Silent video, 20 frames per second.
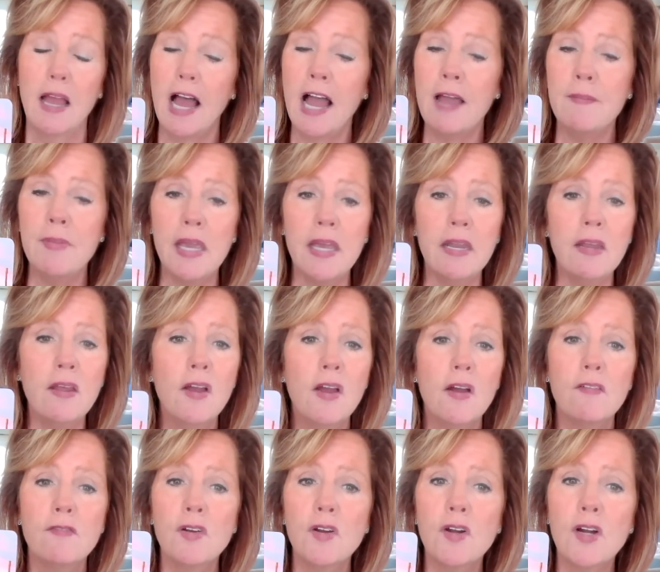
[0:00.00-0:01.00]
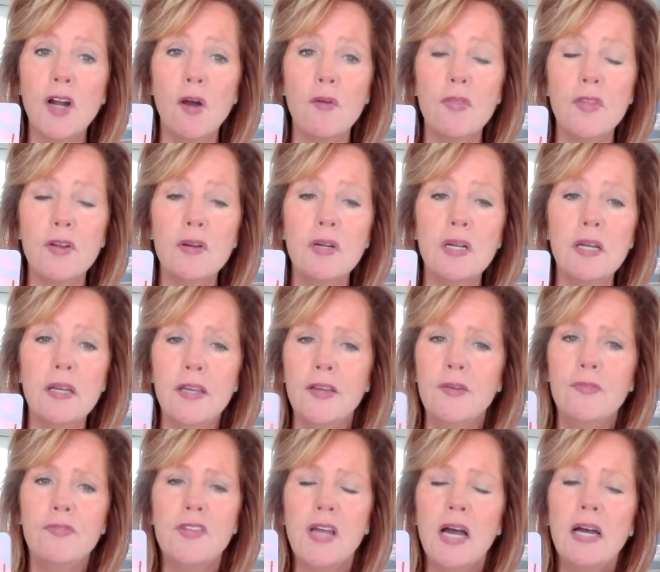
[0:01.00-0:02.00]
I mean, Virgo, there
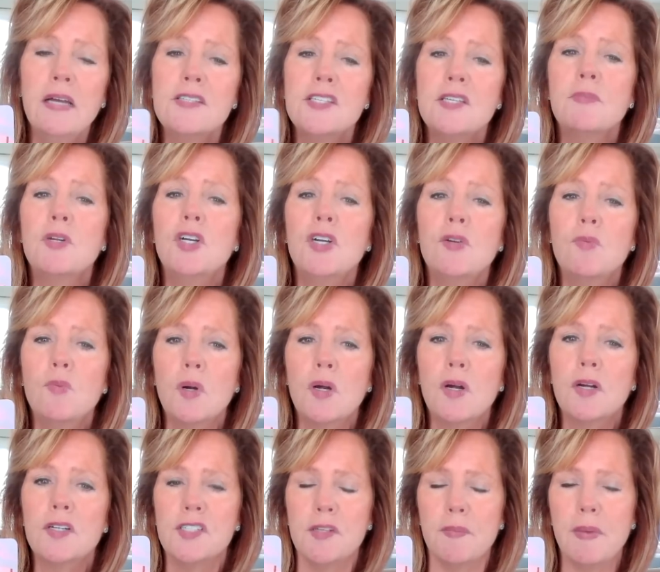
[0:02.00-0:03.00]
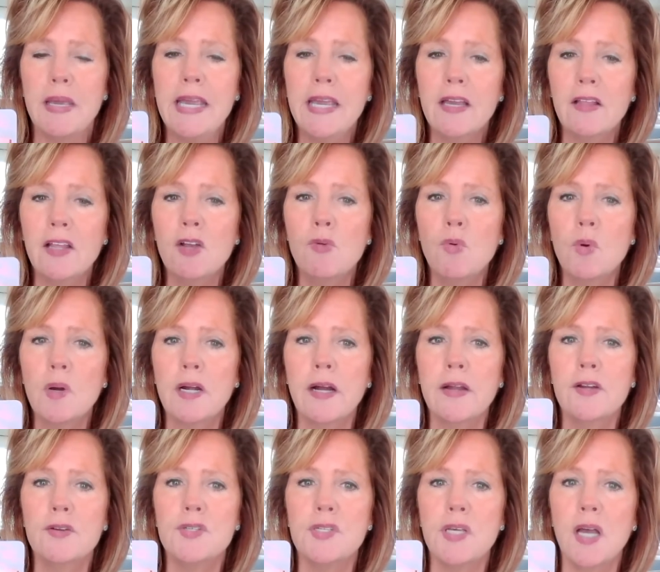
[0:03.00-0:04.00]
you've done some good work, some healing work on
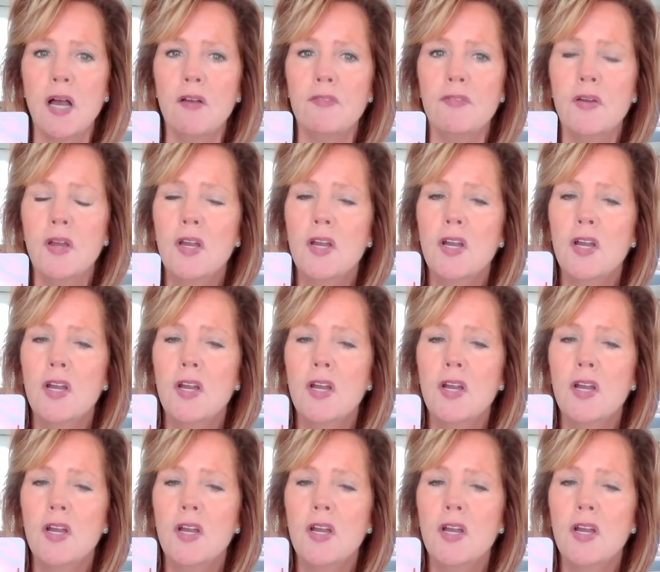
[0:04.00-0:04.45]
yourself.